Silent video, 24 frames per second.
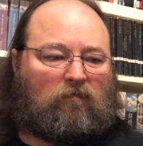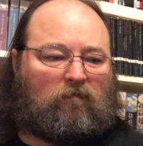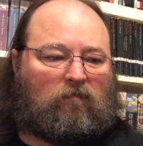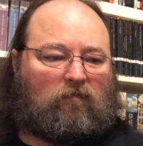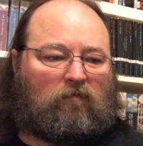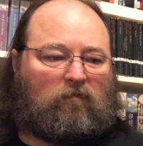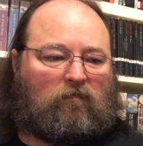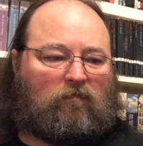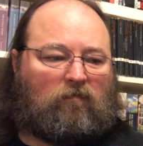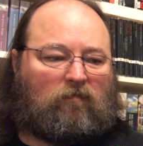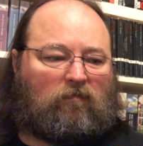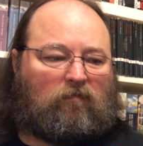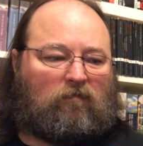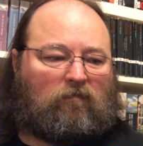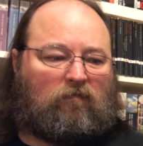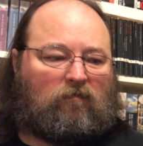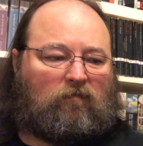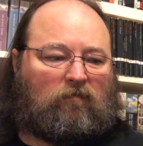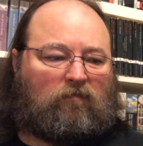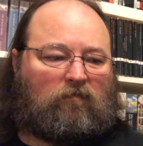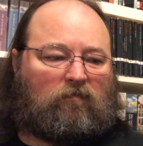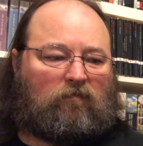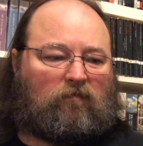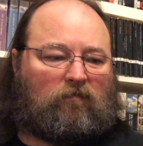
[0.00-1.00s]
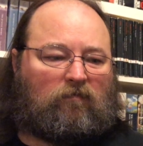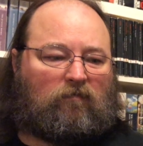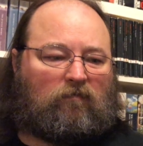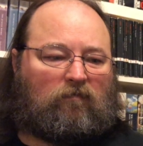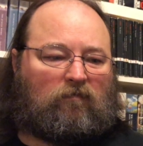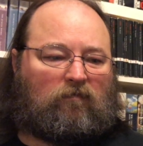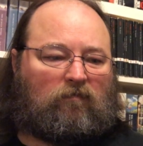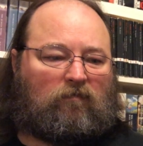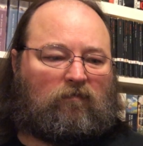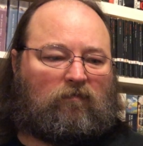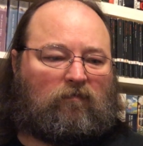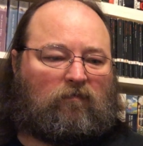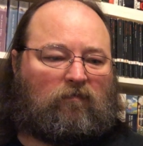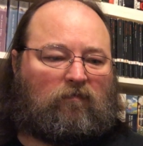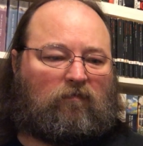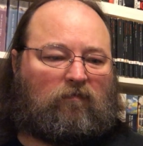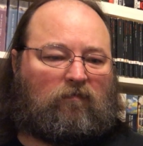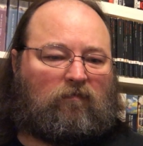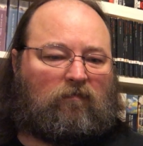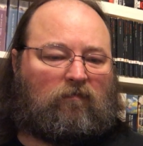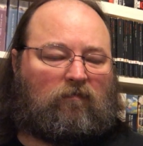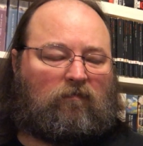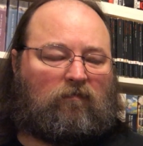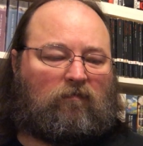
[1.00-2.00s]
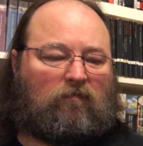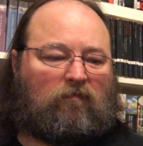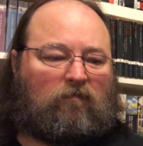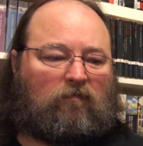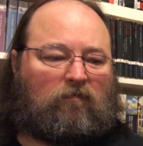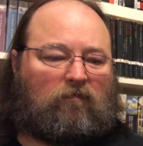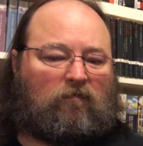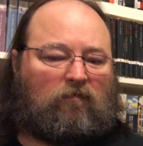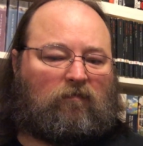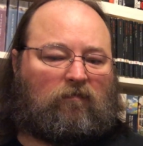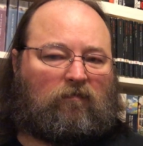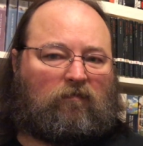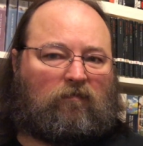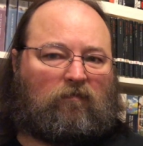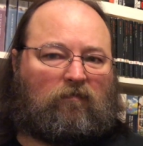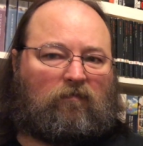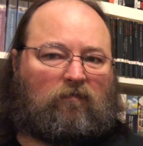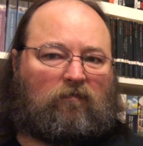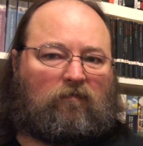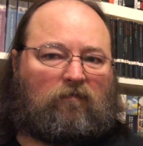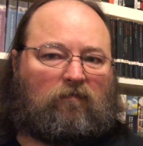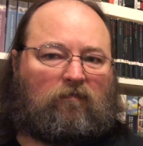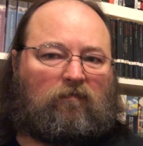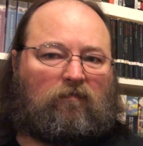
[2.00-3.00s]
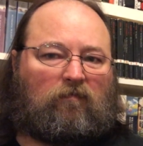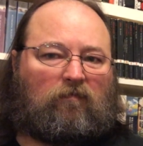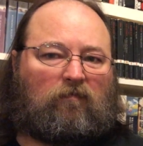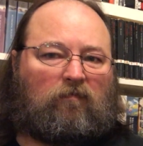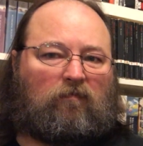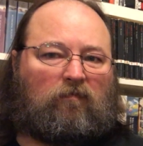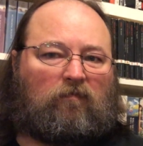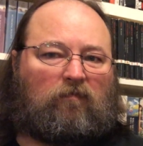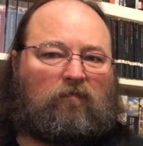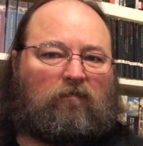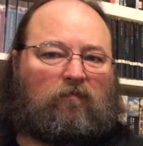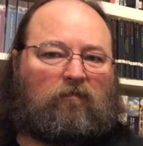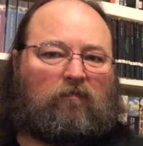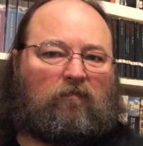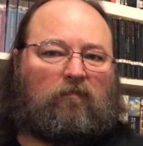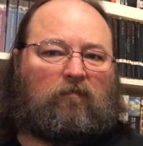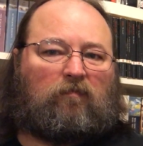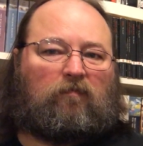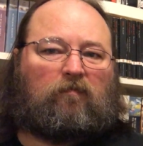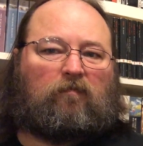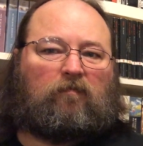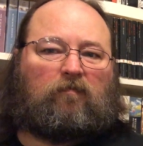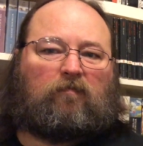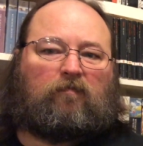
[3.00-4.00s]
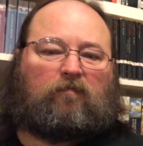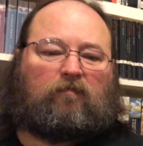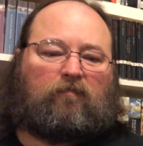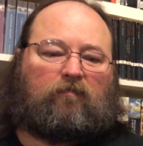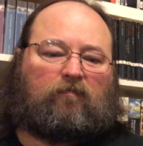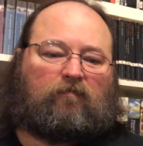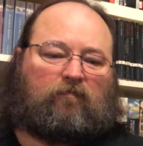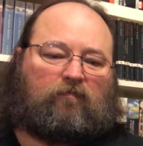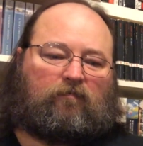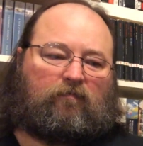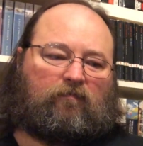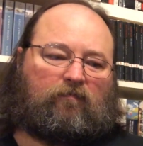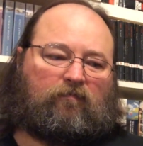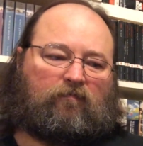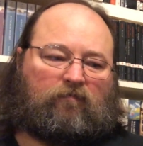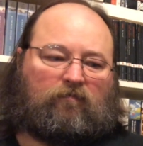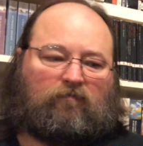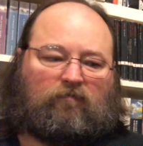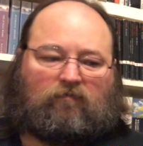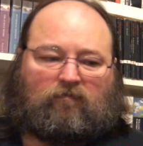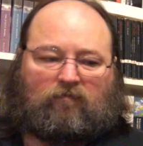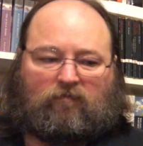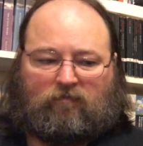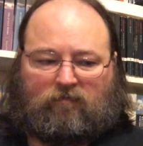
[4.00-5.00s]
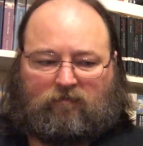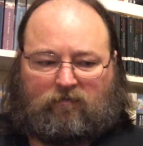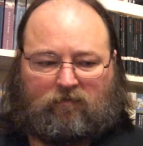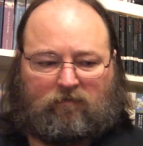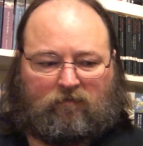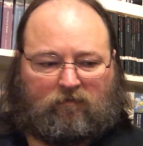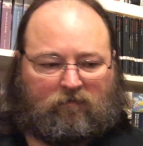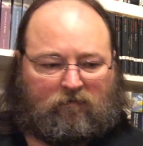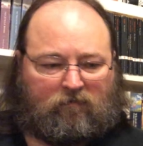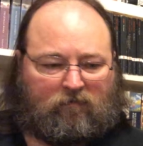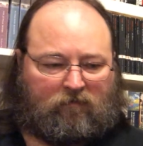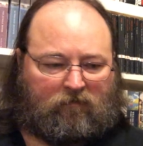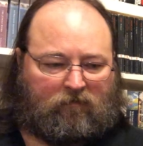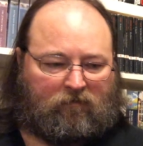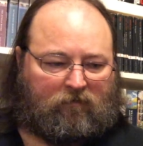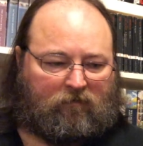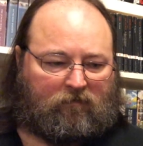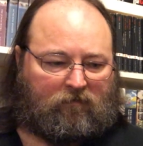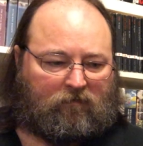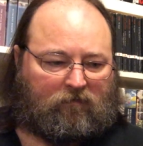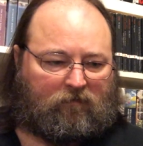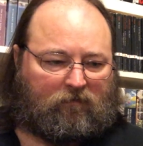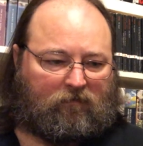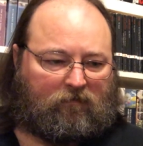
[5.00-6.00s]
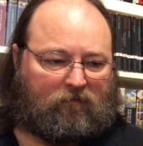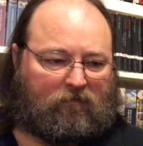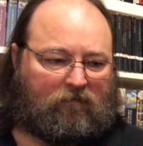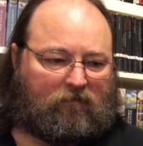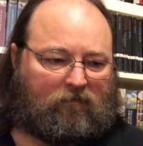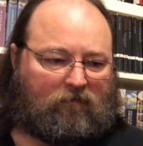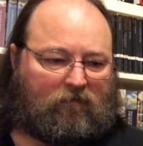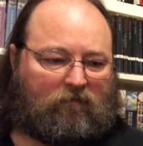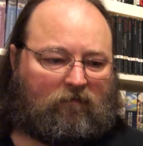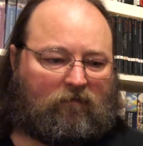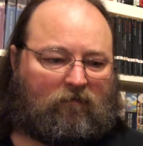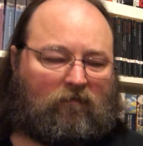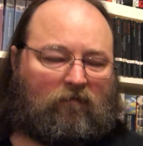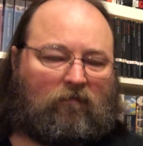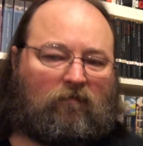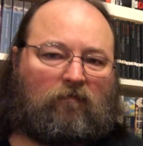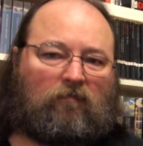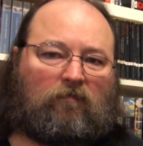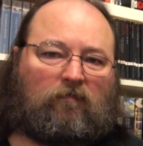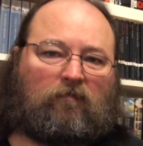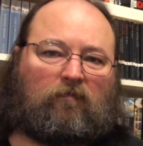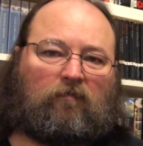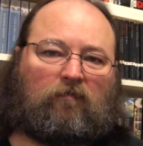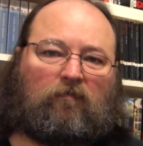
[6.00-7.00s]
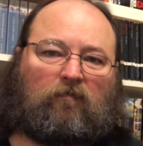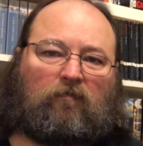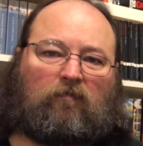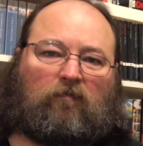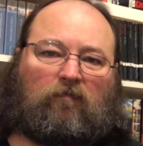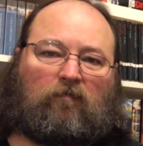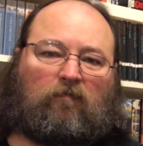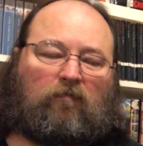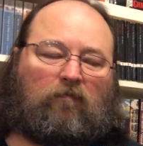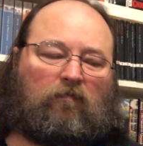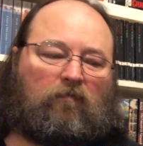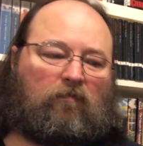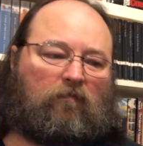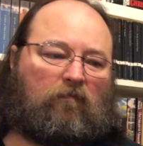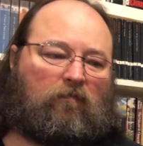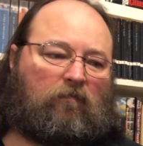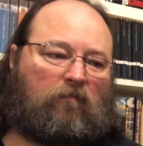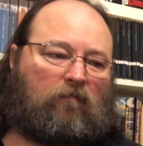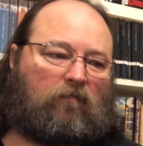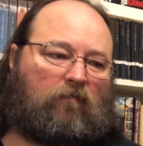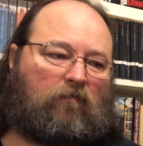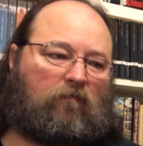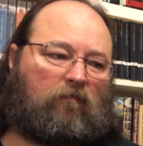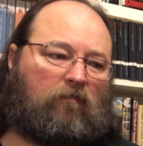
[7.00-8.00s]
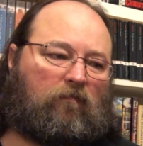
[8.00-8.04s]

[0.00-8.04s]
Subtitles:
(silent)